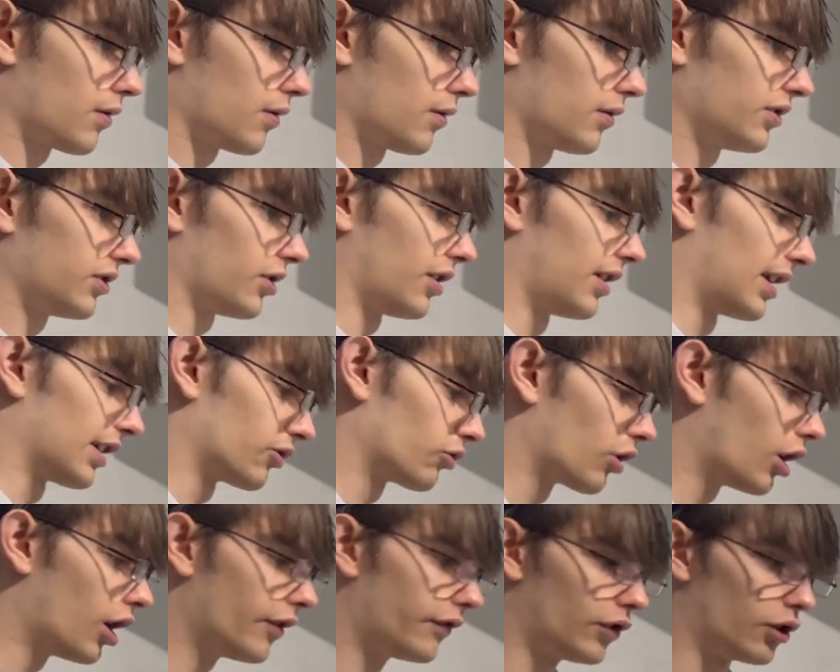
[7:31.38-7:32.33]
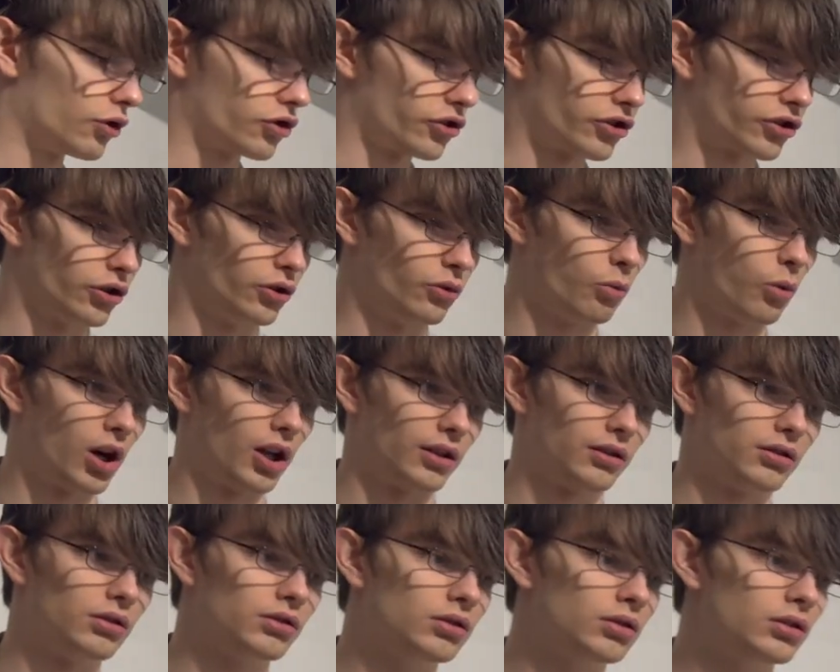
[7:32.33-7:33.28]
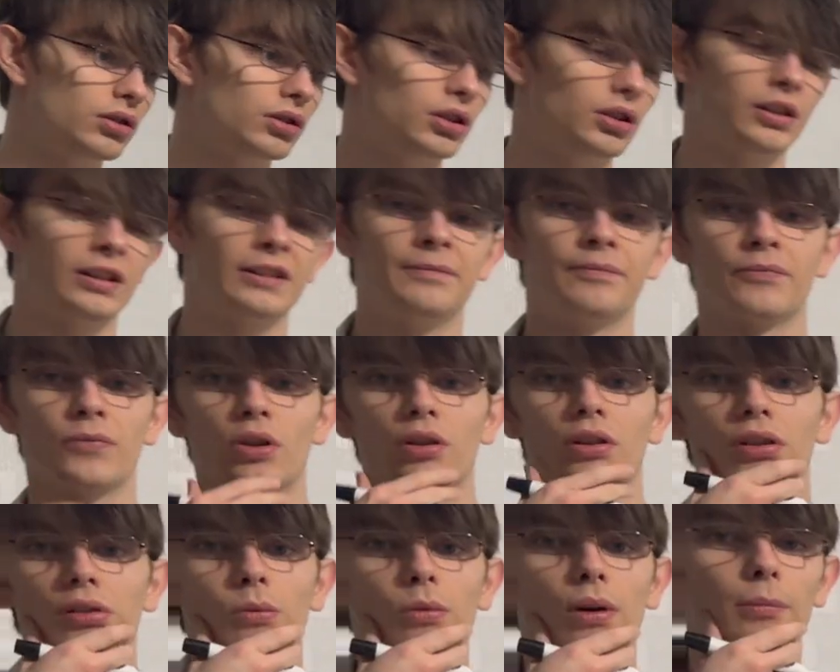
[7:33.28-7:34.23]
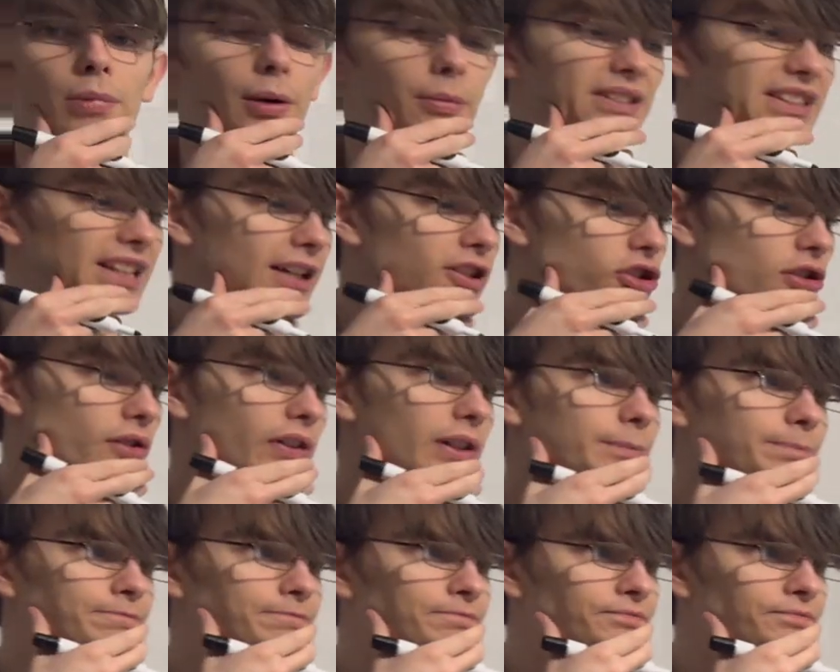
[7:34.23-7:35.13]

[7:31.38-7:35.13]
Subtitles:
sine x graph. I'll just do one permutation of it.